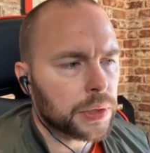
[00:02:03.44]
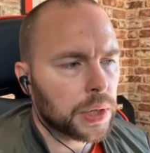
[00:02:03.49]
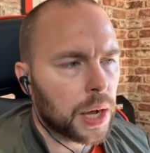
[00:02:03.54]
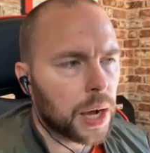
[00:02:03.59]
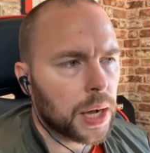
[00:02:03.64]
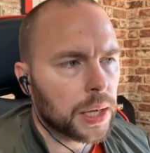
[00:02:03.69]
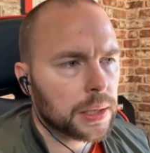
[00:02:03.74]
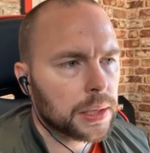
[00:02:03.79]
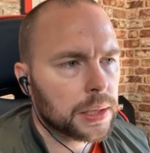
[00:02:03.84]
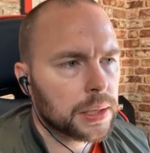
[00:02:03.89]

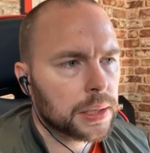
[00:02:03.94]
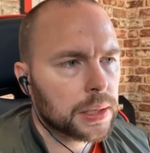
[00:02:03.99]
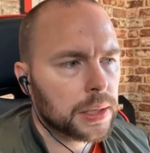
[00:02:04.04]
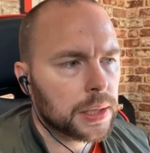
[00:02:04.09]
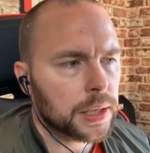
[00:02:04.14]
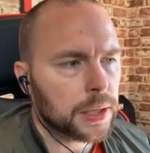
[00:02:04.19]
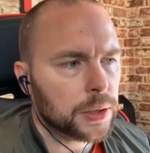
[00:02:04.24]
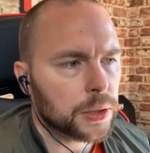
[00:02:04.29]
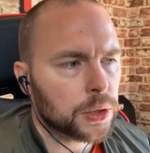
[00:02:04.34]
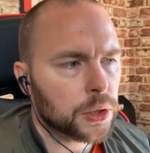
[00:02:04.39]
us
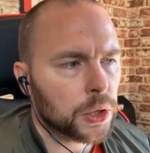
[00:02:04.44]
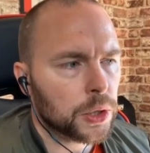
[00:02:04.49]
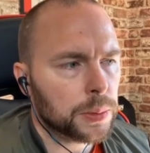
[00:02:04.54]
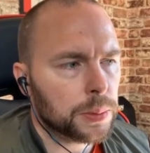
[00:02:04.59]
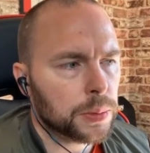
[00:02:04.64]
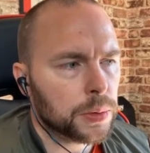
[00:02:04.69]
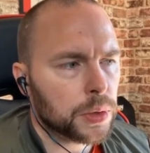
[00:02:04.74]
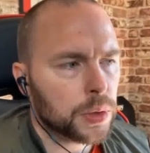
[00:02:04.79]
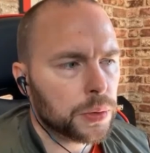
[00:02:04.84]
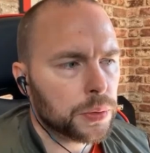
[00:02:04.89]
in
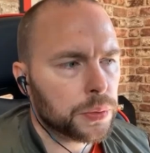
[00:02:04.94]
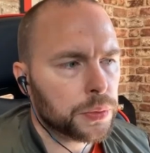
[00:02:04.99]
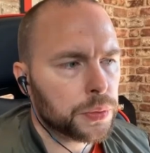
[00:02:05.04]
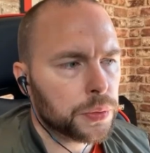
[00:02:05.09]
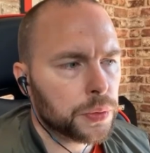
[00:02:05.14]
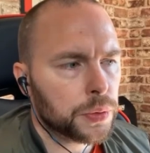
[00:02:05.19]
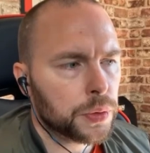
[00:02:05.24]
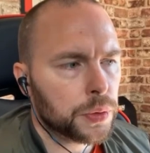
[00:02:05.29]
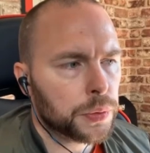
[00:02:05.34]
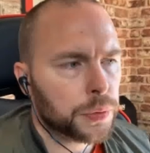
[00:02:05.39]
terms of
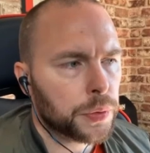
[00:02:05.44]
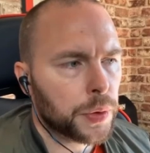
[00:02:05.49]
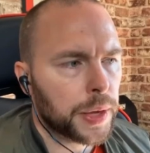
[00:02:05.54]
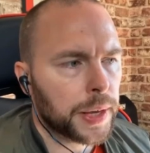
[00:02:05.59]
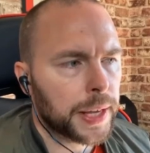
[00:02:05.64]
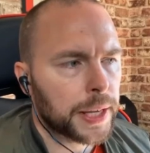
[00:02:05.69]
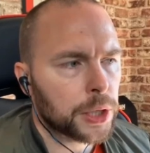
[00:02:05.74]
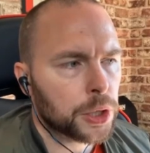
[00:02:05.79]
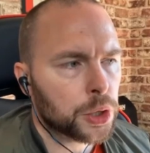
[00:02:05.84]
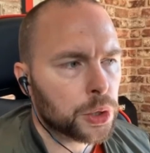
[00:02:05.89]
the
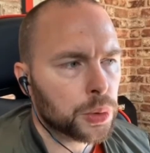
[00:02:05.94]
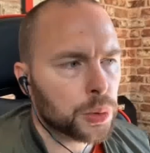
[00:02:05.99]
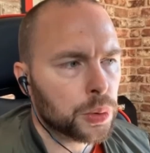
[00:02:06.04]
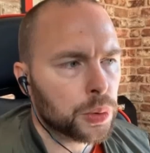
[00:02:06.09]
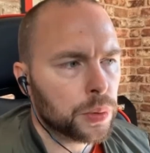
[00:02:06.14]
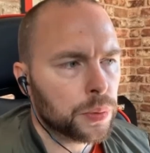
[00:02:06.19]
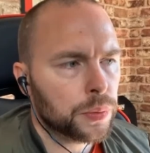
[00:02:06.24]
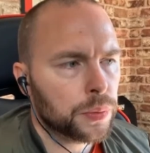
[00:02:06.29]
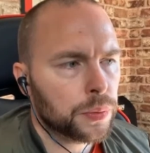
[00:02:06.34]
financial